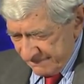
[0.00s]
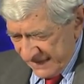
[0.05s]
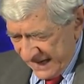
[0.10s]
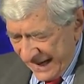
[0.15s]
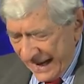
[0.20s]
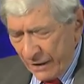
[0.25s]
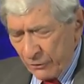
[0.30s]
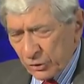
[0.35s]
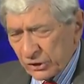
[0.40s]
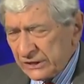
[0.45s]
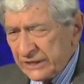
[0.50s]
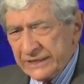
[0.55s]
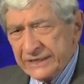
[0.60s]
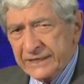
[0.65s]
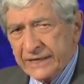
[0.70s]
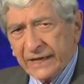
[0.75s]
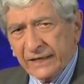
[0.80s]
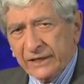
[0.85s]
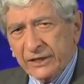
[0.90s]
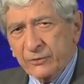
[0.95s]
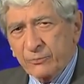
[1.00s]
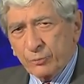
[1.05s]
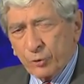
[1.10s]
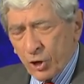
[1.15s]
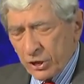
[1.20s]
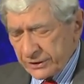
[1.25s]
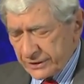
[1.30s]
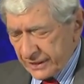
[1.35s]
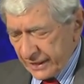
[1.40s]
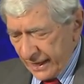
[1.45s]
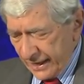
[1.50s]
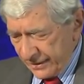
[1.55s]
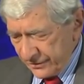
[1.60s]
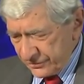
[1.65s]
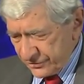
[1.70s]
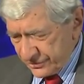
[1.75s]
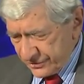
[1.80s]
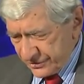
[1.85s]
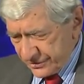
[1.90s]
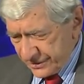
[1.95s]
Hourly daily
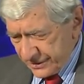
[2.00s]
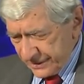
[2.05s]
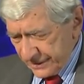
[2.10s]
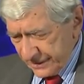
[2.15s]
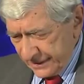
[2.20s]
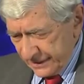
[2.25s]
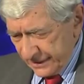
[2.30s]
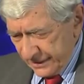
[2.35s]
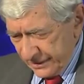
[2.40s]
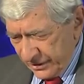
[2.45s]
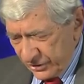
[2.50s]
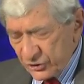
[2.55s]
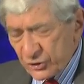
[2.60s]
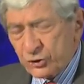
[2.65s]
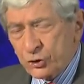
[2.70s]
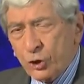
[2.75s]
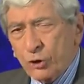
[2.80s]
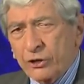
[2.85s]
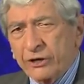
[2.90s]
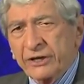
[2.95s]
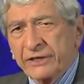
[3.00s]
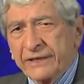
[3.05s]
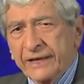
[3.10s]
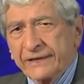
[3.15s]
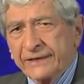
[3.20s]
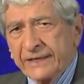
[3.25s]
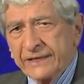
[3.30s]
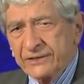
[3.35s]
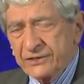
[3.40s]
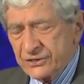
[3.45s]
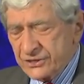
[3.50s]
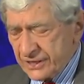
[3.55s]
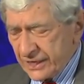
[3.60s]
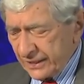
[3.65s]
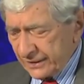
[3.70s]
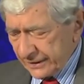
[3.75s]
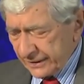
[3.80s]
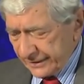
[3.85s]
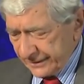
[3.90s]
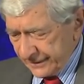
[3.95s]
broadcasts, a story that needs
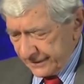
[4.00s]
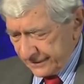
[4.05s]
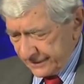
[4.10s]
telling,